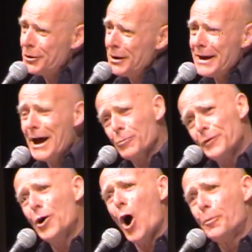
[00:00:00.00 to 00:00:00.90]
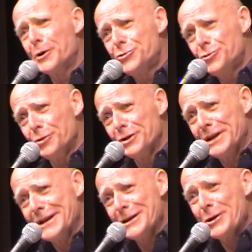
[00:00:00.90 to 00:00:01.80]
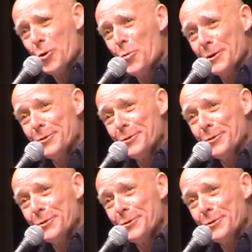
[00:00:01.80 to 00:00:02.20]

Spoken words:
again, with the opportunities it opened